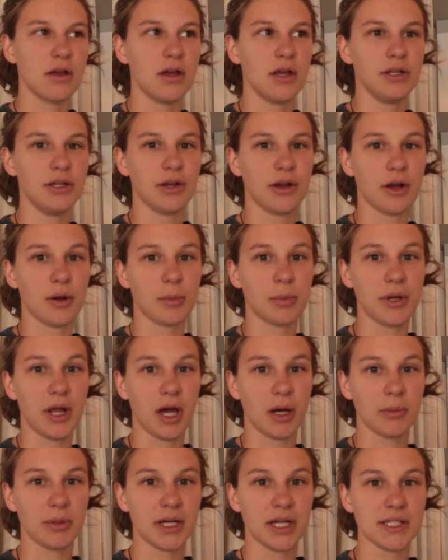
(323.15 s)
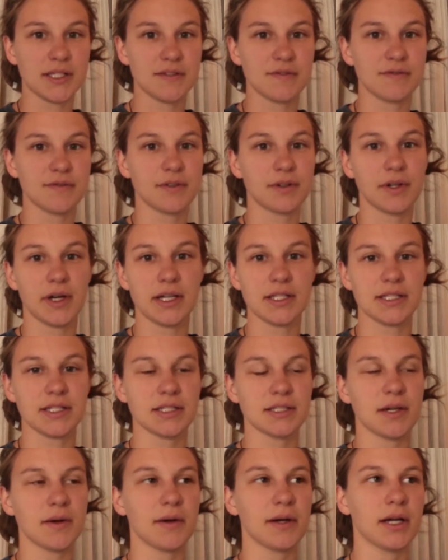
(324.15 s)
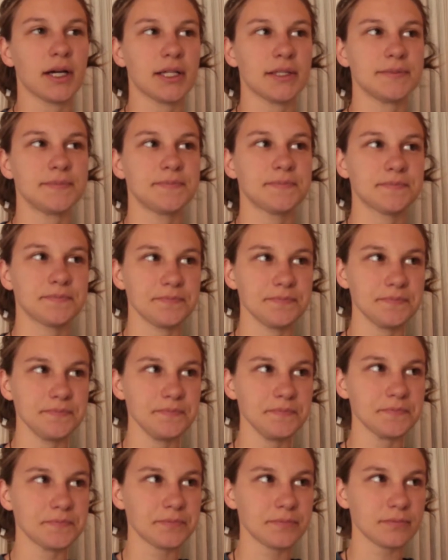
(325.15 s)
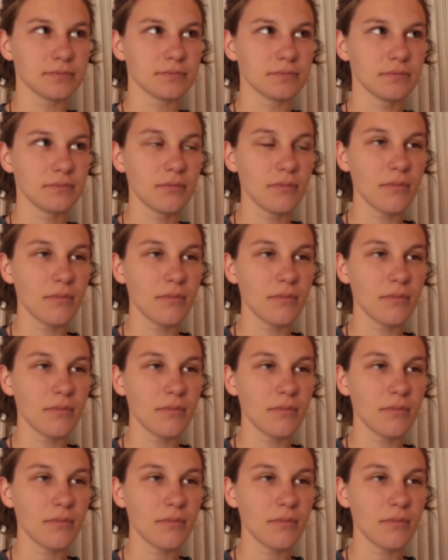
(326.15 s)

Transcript: in Europe now because of the crisis going on.